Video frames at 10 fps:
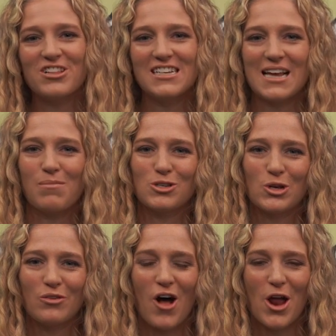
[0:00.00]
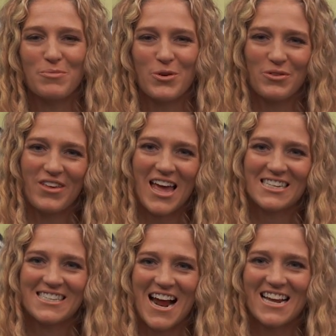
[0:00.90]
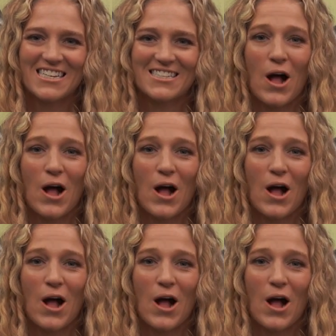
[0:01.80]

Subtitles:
for this episode of Automotive Case Studies.